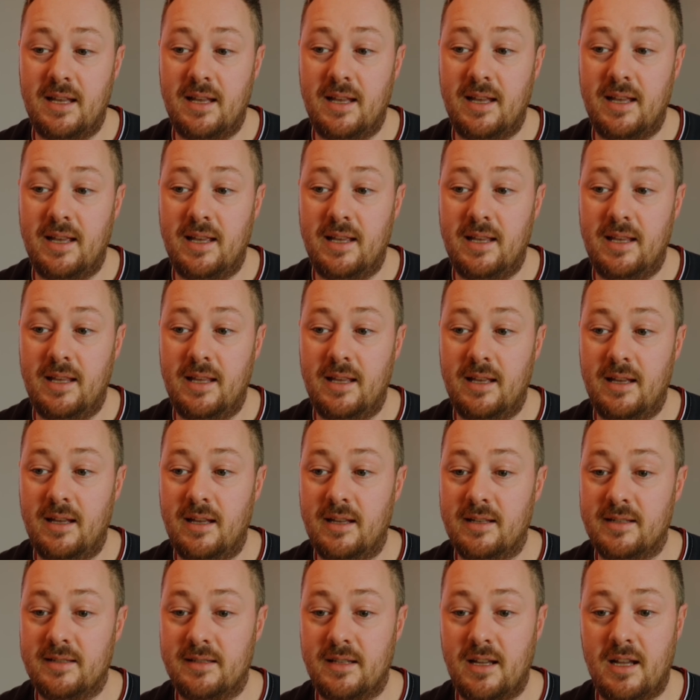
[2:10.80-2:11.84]
a
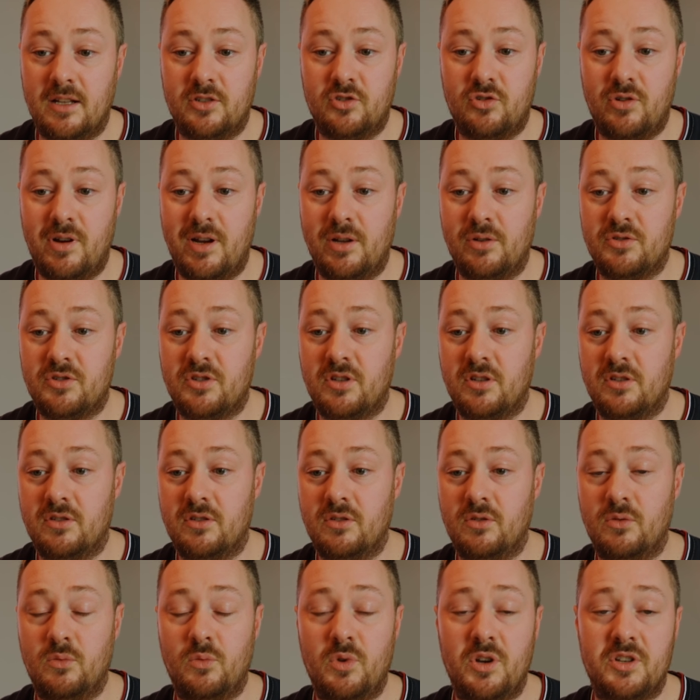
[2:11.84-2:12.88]
uh, Star Trails,
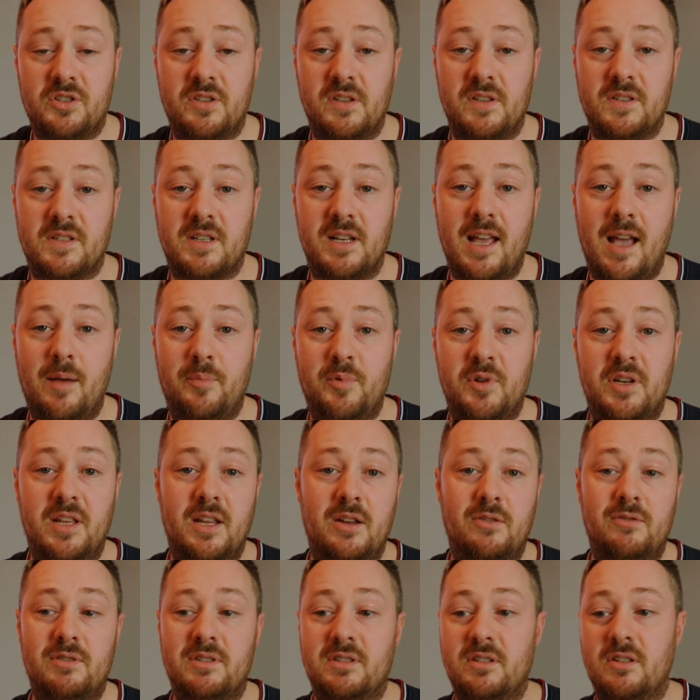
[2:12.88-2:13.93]
the worst thing that's going to happen
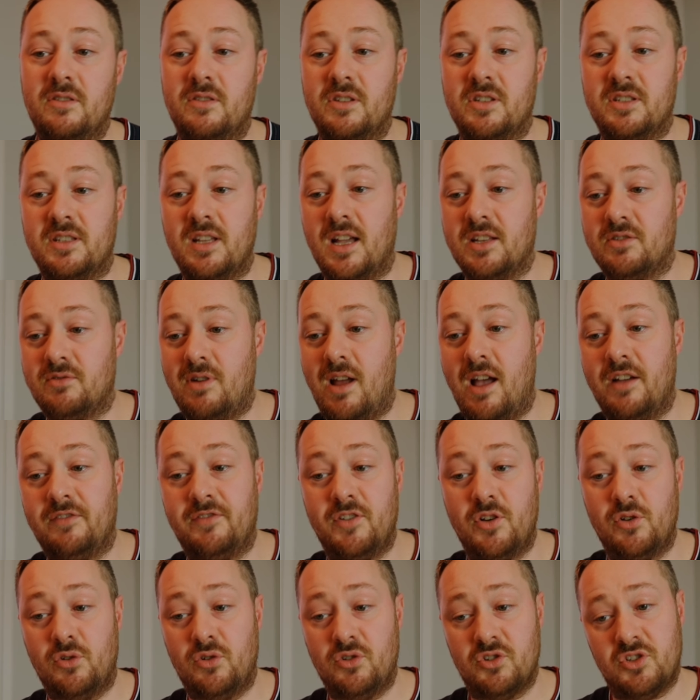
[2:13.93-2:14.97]
here is that the stars are out of
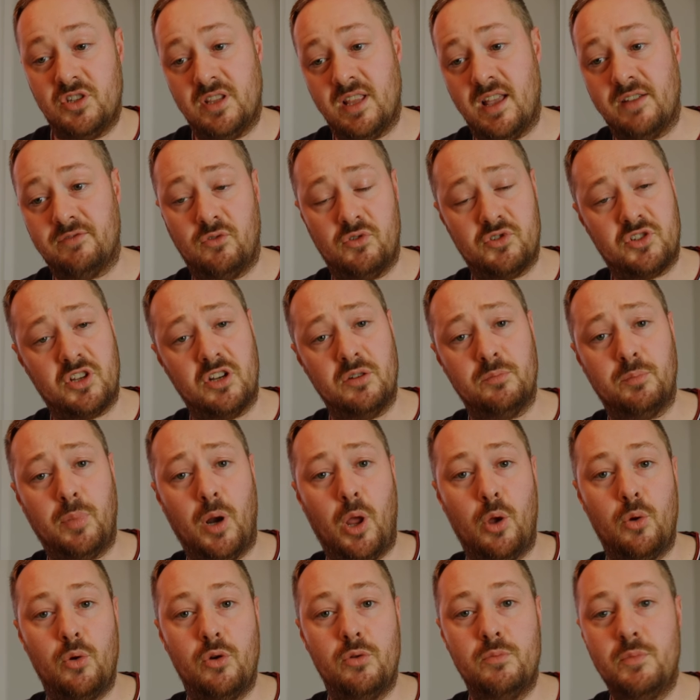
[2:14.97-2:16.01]
focus, so therefore it's going to
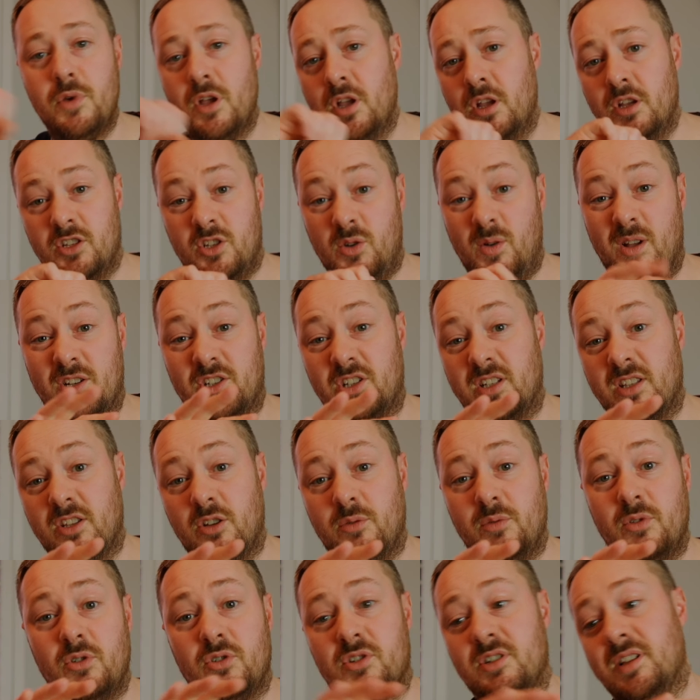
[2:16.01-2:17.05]
bloat them. So actually
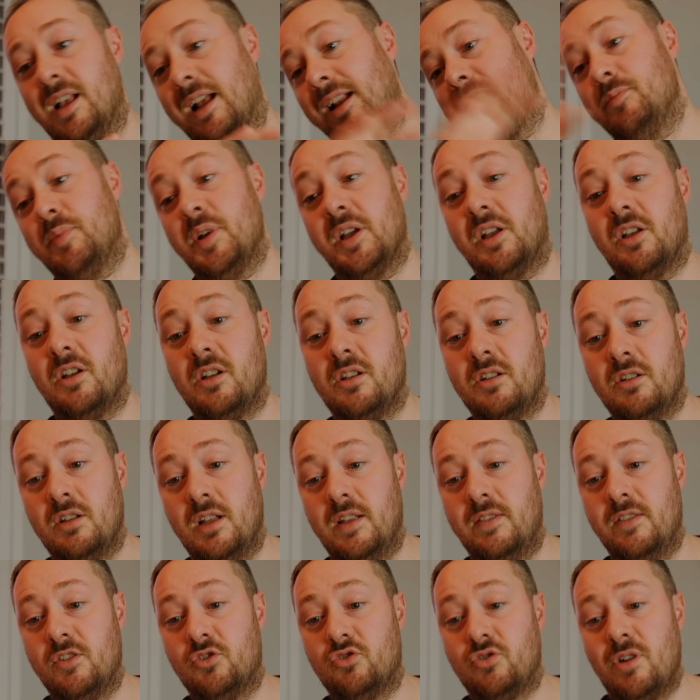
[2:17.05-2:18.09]
they'll look slightly bigger
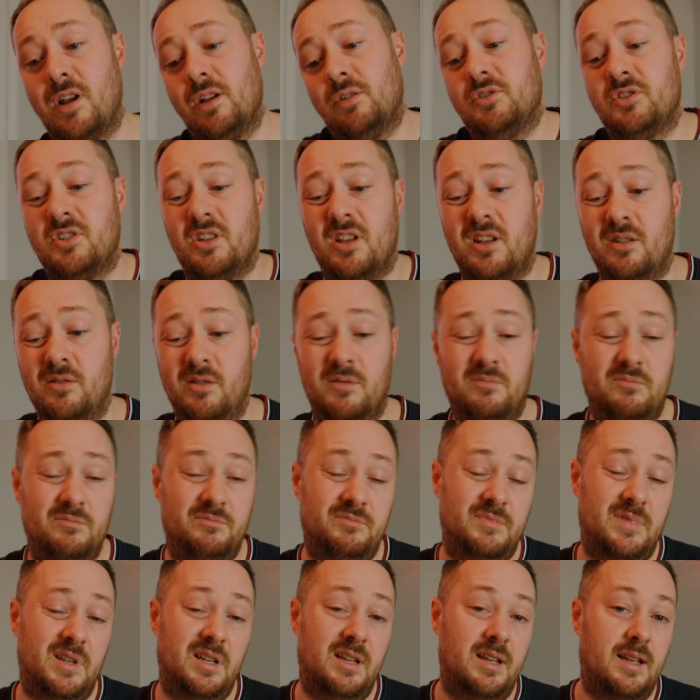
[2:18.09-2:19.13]
in the trail, so
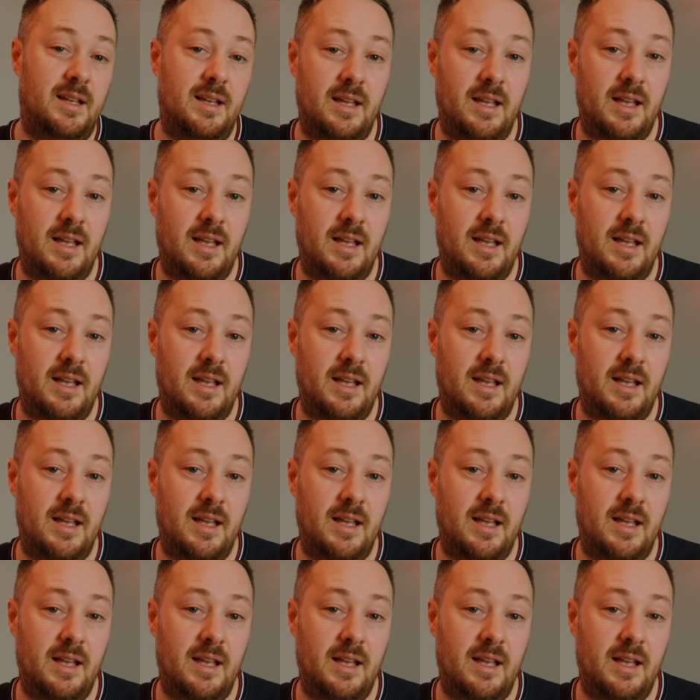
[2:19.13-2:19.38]
uh,